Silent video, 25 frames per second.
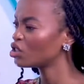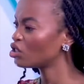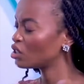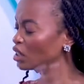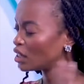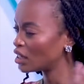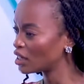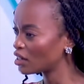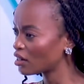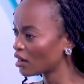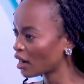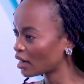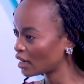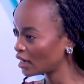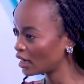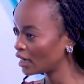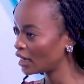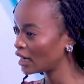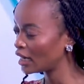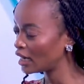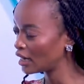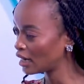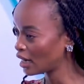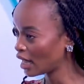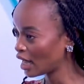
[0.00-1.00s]
generally
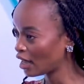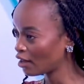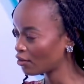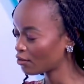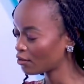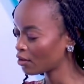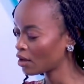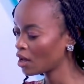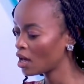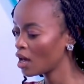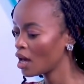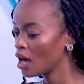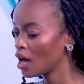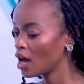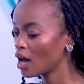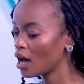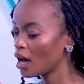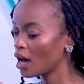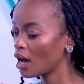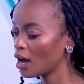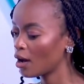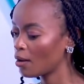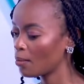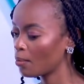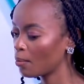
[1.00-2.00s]
in life?
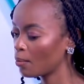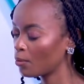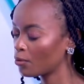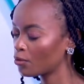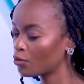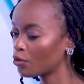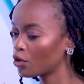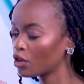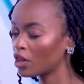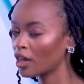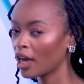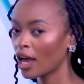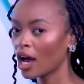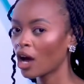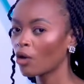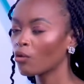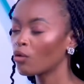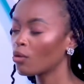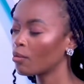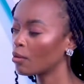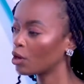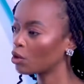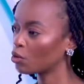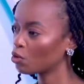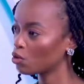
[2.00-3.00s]
For the young
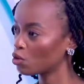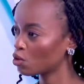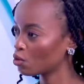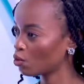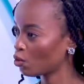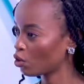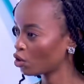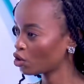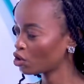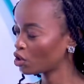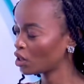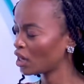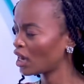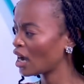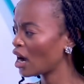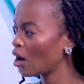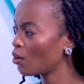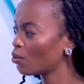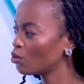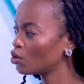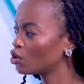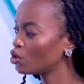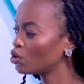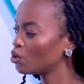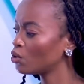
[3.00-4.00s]
woman who's watching, how
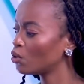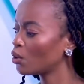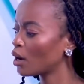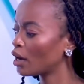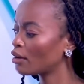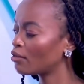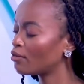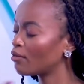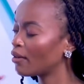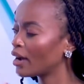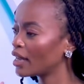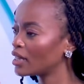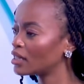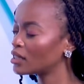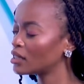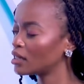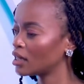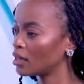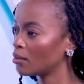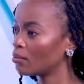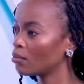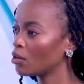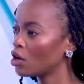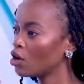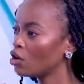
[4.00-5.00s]
would you advise
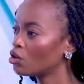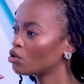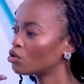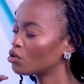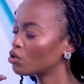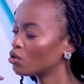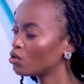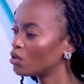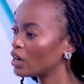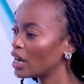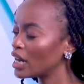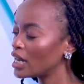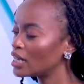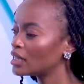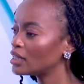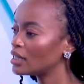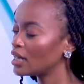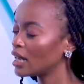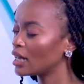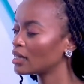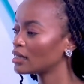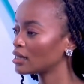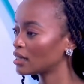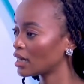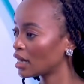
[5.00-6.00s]
them to raise
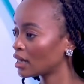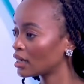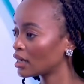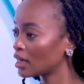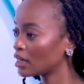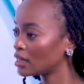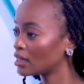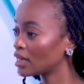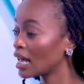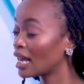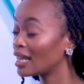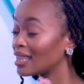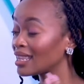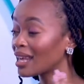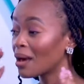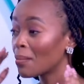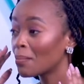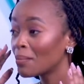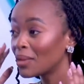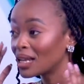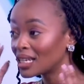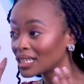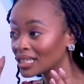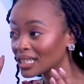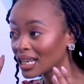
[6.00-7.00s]
their standards and their
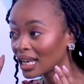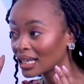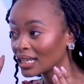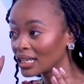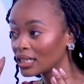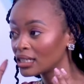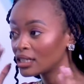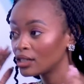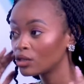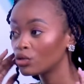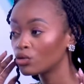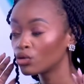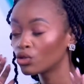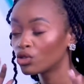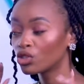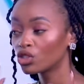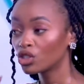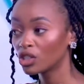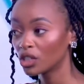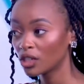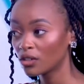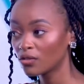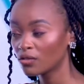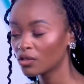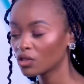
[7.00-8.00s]
mentality to
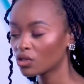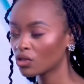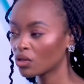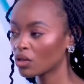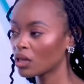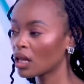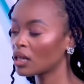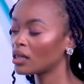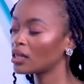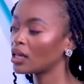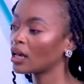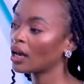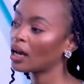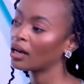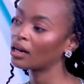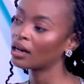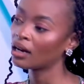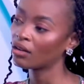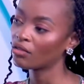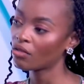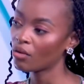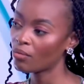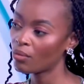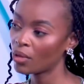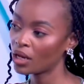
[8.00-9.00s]
shift so that they can
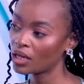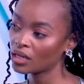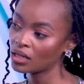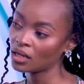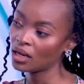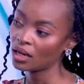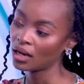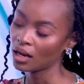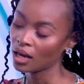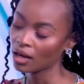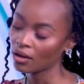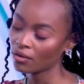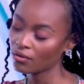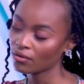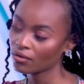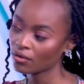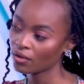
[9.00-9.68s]
have a better life?